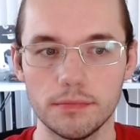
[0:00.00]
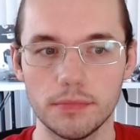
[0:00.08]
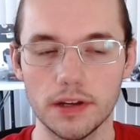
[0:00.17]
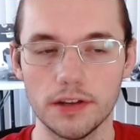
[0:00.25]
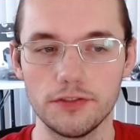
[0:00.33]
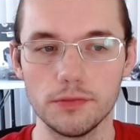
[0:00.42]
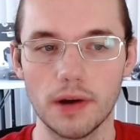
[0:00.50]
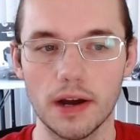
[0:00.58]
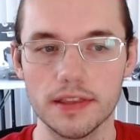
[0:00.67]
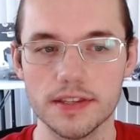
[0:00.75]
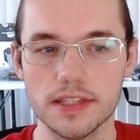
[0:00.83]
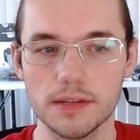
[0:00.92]
But if you
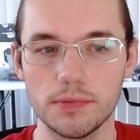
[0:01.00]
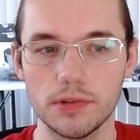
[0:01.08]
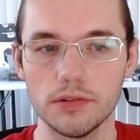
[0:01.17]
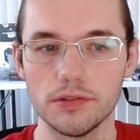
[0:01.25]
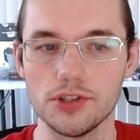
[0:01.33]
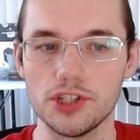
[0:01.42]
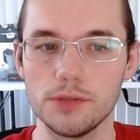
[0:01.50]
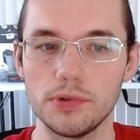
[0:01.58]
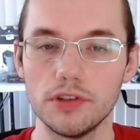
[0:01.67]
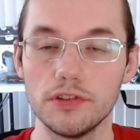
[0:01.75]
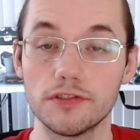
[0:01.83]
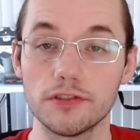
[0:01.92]
buy the CPU and
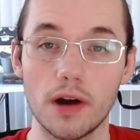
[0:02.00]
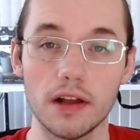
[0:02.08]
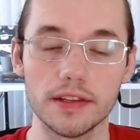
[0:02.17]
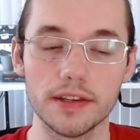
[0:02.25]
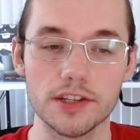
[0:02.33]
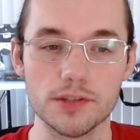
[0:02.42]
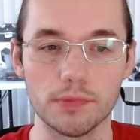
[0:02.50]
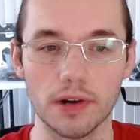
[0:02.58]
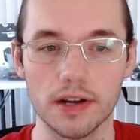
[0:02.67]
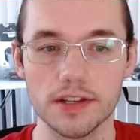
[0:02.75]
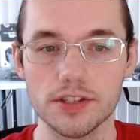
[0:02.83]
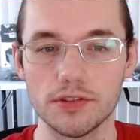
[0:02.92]
GPU from
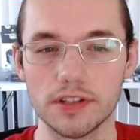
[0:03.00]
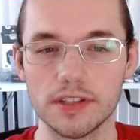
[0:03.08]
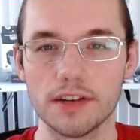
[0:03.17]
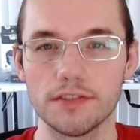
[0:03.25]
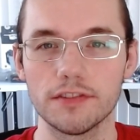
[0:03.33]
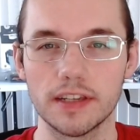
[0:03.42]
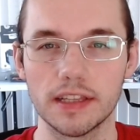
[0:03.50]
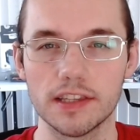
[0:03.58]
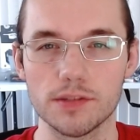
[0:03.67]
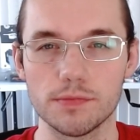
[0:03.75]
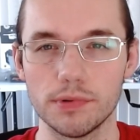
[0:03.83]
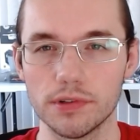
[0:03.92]
AliExpress, you can definitely get
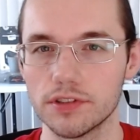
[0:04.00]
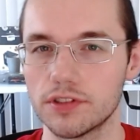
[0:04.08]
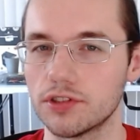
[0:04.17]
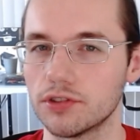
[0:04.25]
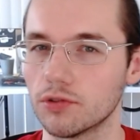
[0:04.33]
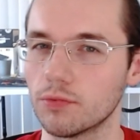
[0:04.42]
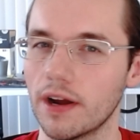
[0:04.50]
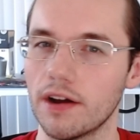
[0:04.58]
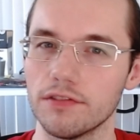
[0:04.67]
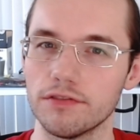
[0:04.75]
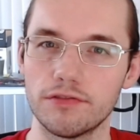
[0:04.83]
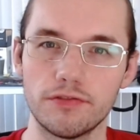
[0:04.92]
this build to
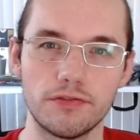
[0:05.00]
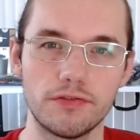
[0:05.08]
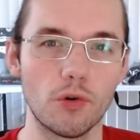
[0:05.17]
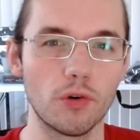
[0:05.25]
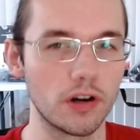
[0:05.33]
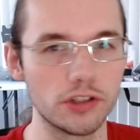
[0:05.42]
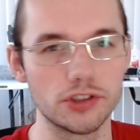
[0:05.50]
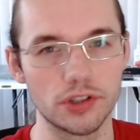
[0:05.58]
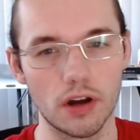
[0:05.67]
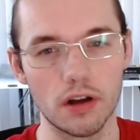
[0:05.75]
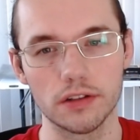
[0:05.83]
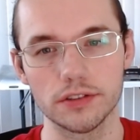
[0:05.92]
around
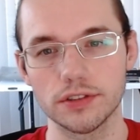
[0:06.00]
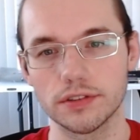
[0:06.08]
$400.